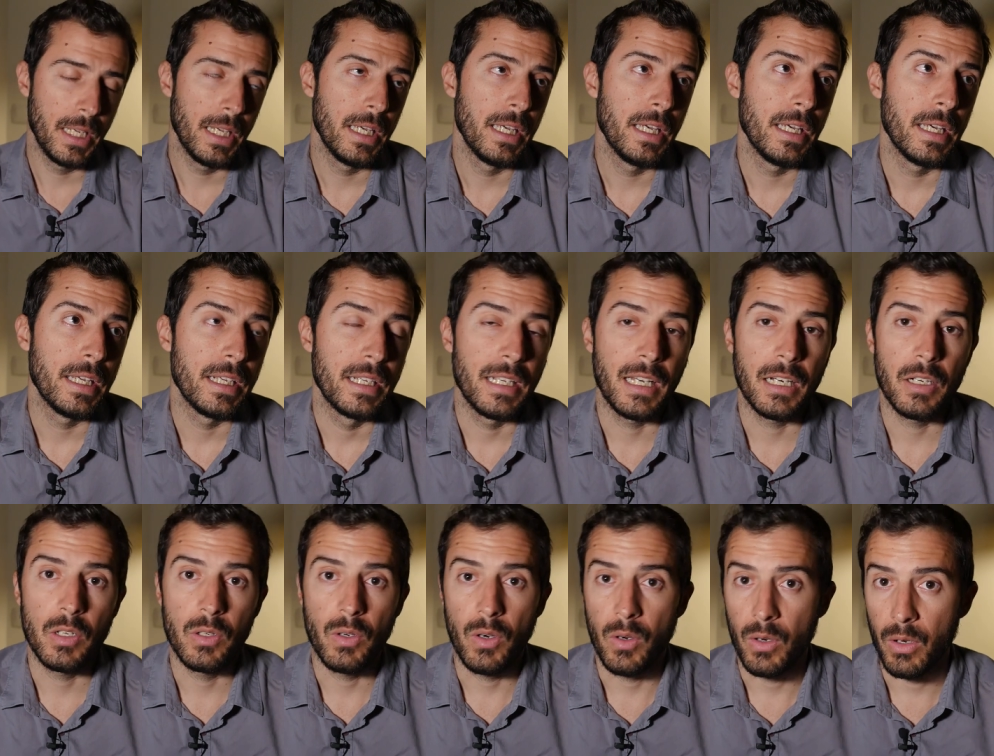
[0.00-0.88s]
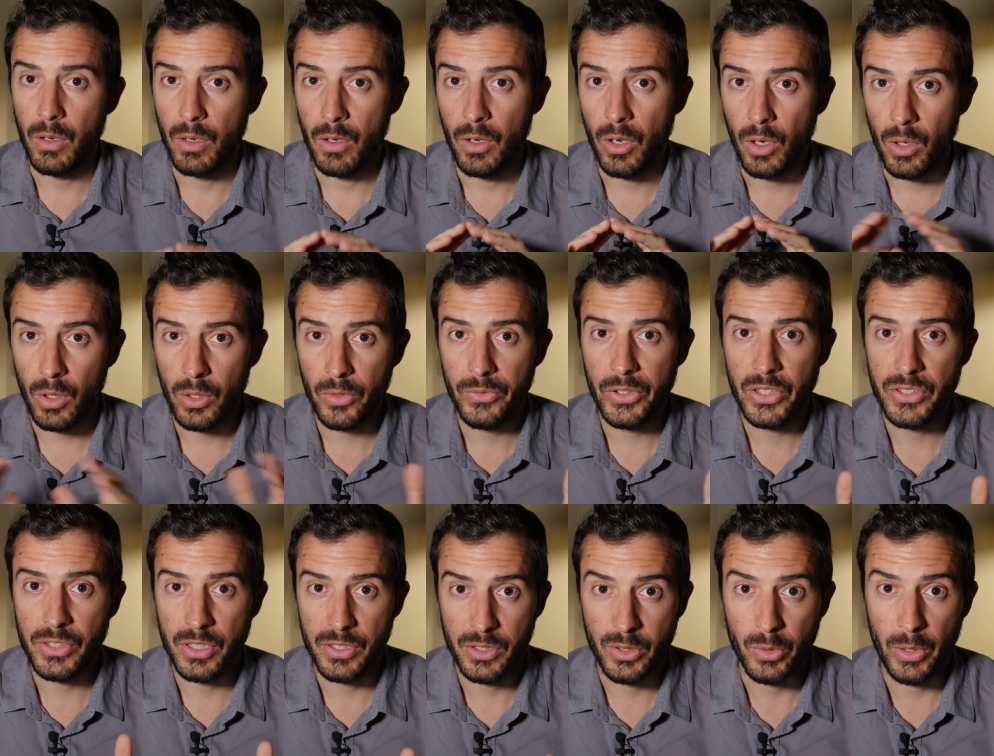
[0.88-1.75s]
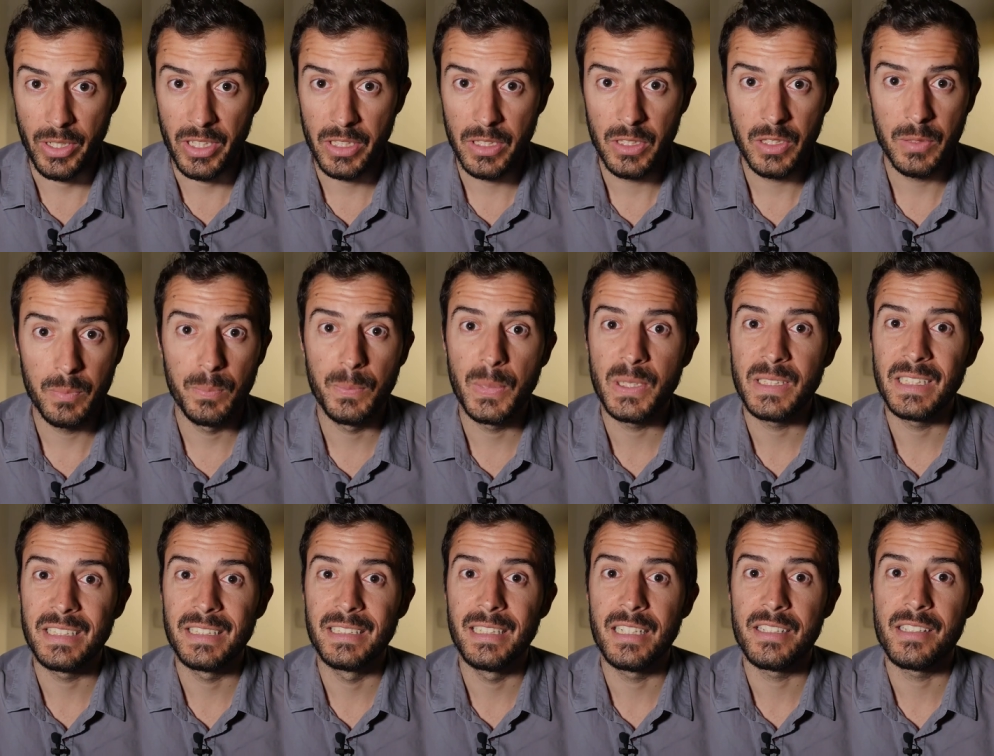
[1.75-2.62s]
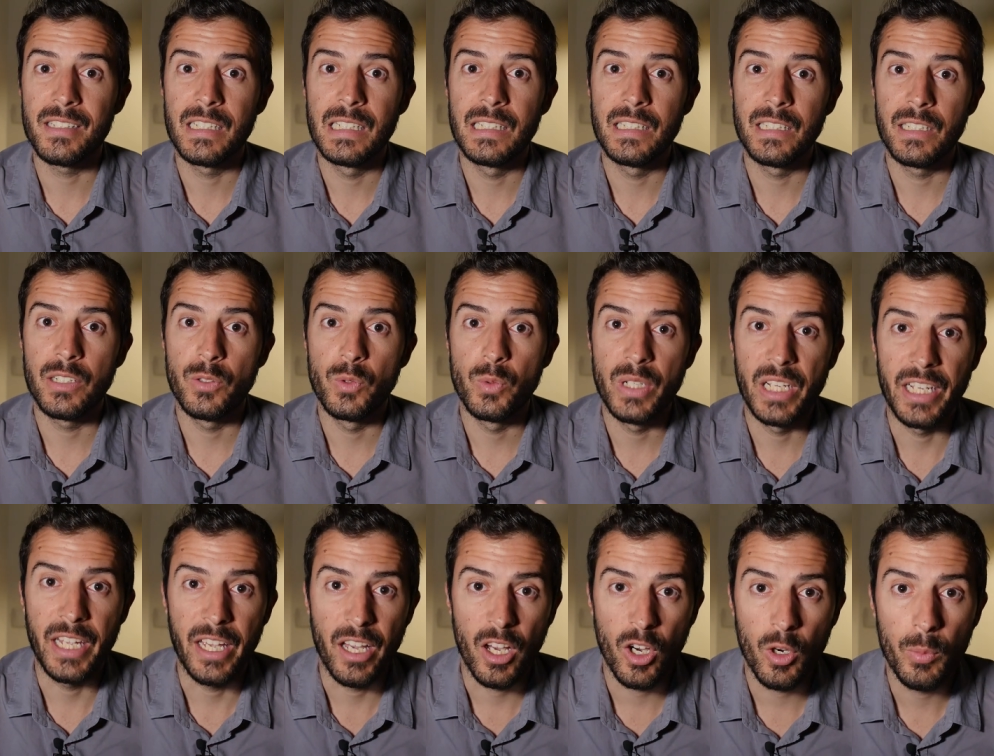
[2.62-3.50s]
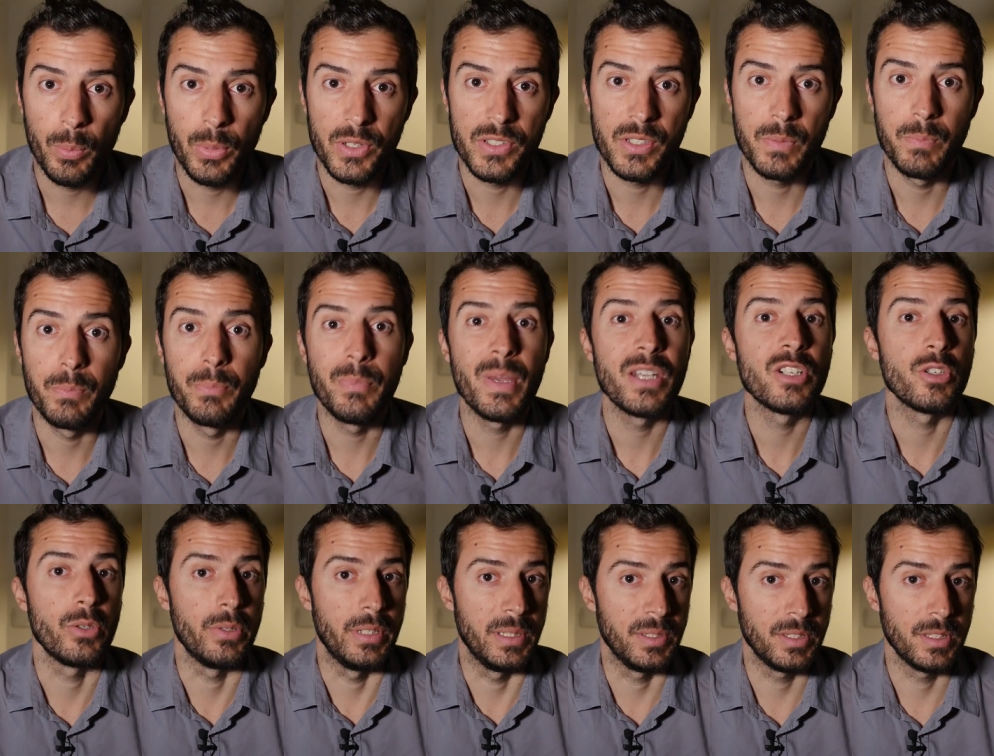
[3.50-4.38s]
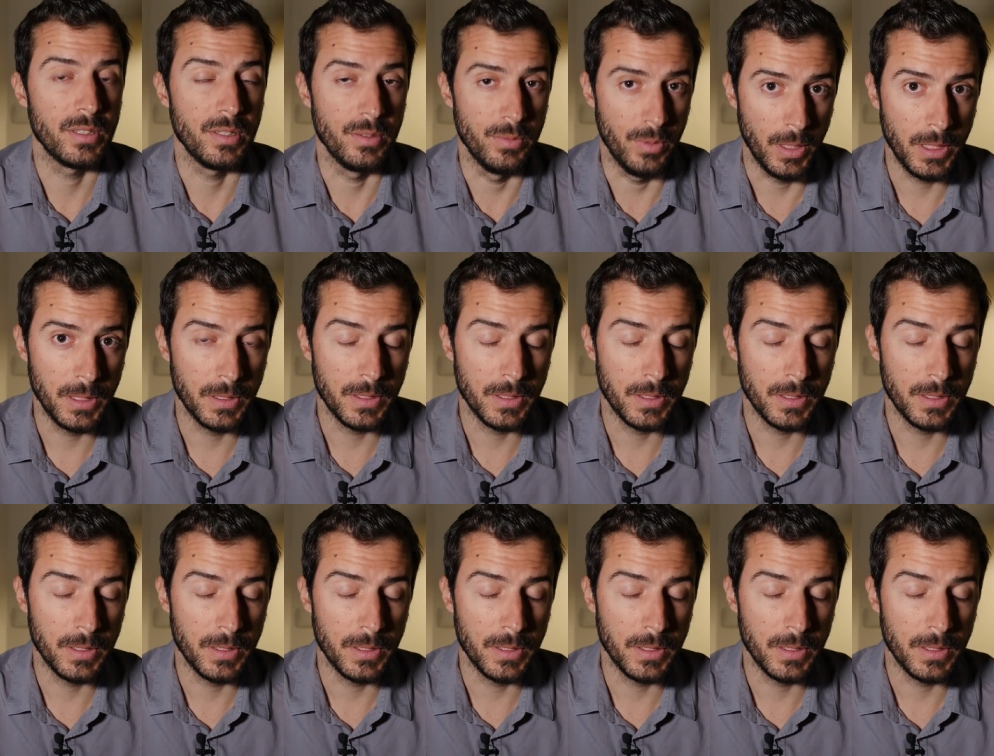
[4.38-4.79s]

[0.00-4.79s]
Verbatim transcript: Now, all of this is great, but it doesn't really help us measure it, right?